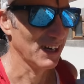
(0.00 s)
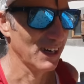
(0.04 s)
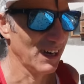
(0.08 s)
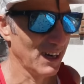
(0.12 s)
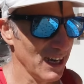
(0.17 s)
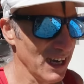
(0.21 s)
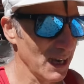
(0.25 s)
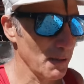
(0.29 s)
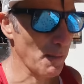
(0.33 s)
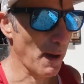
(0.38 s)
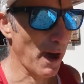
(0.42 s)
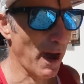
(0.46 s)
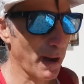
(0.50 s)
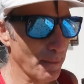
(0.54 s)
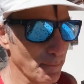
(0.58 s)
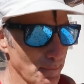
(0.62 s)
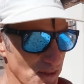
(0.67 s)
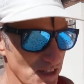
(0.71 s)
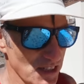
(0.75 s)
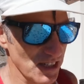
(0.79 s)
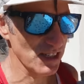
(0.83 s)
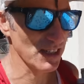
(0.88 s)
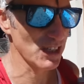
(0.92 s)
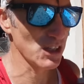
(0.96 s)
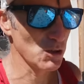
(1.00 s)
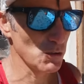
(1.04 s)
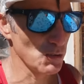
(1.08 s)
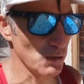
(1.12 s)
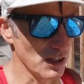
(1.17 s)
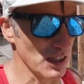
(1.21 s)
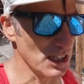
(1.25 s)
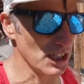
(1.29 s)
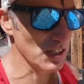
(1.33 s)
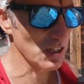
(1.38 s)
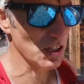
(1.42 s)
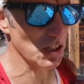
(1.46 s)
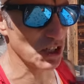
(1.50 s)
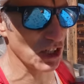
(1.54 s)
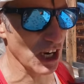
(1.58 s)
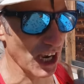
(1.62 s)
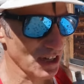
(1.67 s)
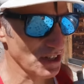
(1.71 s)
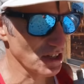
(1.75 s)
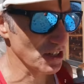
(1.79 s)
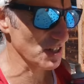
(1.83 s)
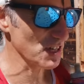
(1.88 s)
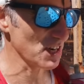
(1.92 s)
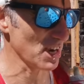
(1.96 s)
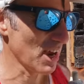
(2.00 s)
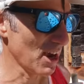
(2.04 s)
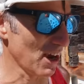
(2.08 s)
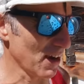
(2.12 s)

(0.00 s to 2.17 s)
I am absolutely shattered.